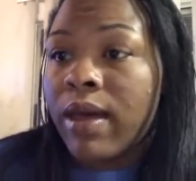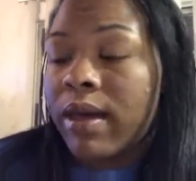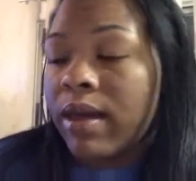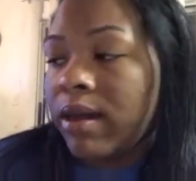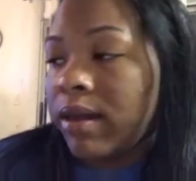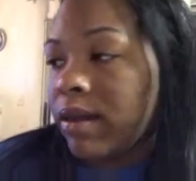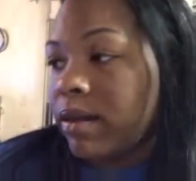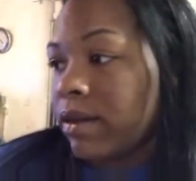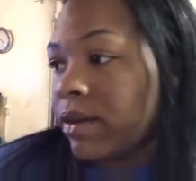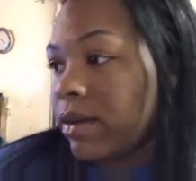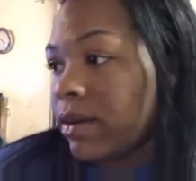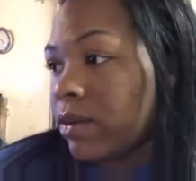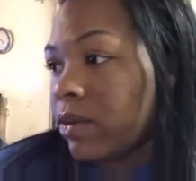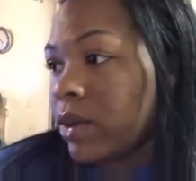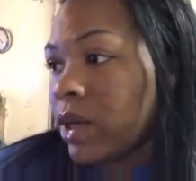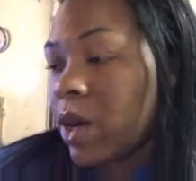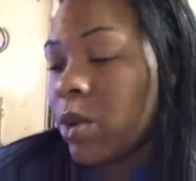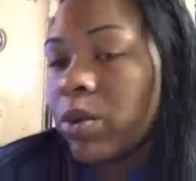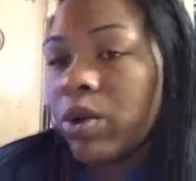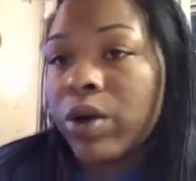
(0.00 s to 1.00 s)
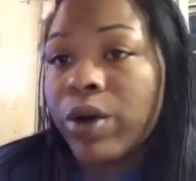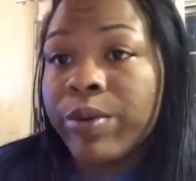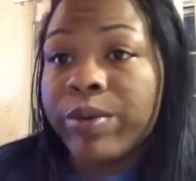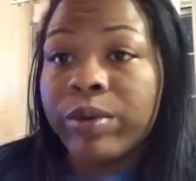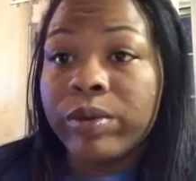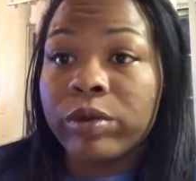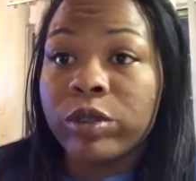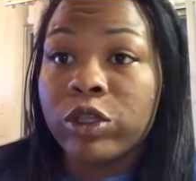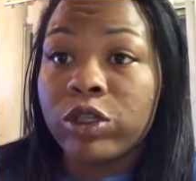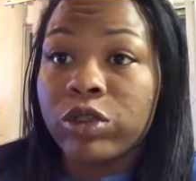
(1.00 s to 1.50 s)
And when I woke up,
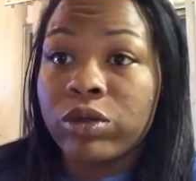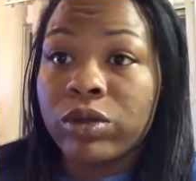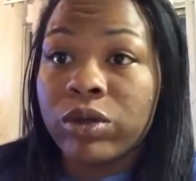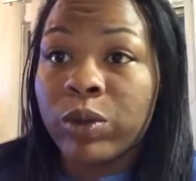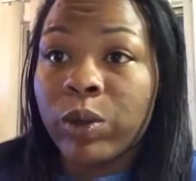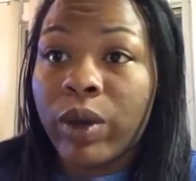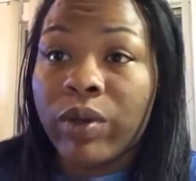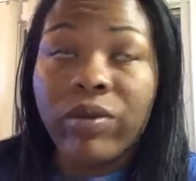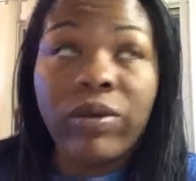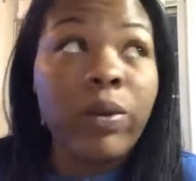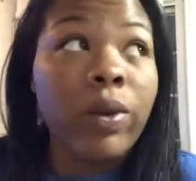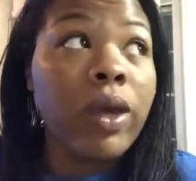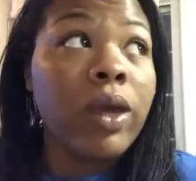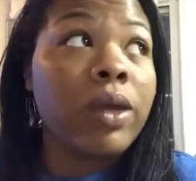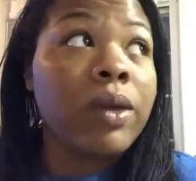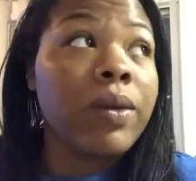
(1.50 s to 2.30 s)
it was Surrey everywhere,